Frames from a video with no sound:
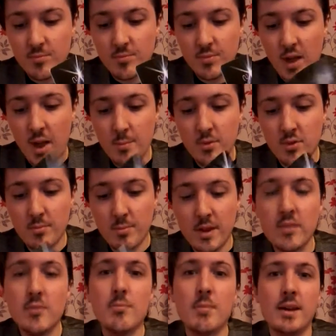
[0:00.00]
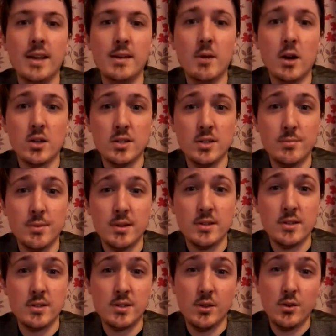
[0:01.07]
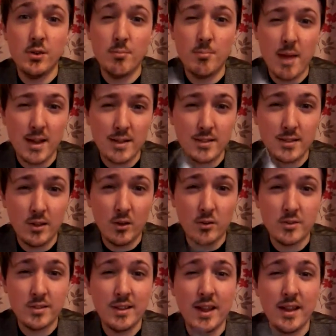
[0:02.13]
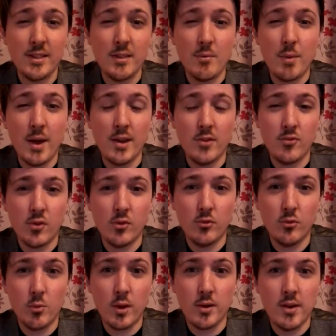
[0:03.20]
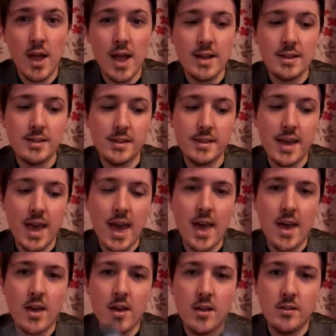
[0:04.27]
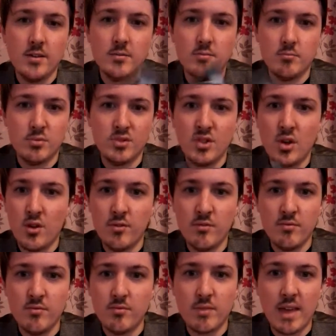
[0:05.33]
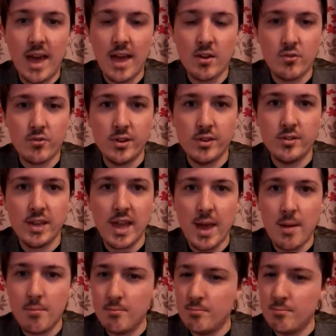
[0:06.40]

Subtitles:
time you spend money on Marks and Spencer's, and you can pick slots like the Waitrose one to get certain categories to get